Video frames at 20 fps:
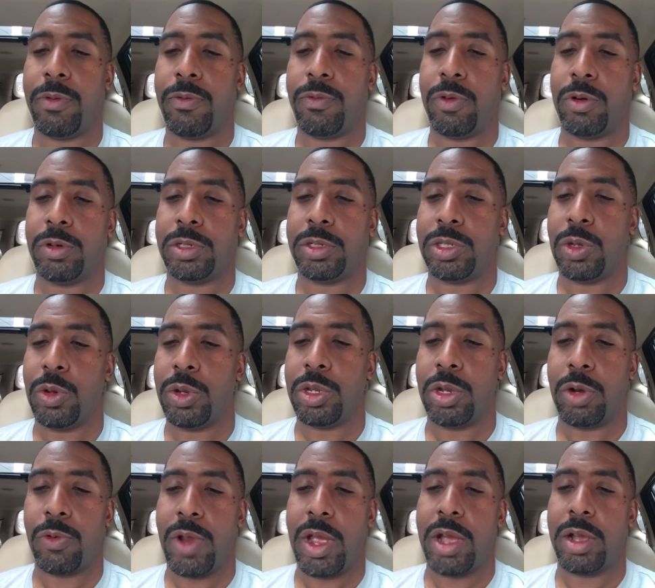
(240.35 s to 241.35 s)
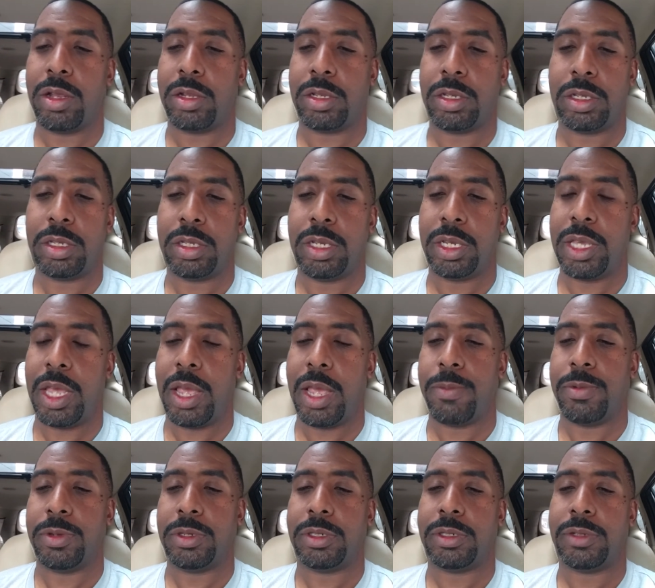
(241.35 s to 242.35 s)
for showing you around the
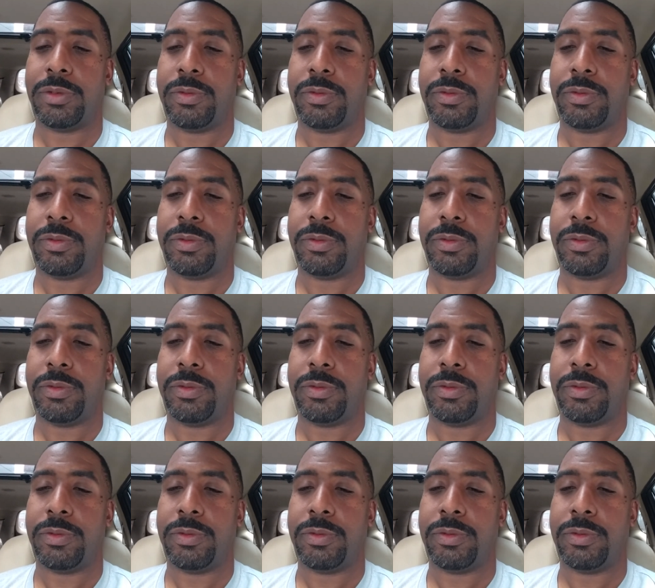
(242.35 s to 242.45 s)
campus.